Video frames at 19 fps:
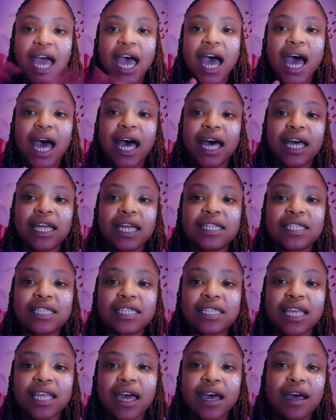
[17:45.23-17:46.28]
And
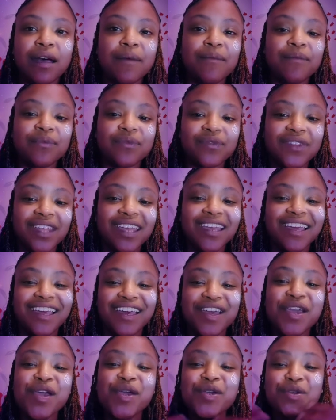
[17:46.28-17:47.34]

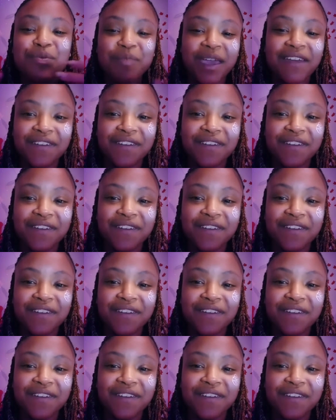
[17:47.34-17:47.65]
you may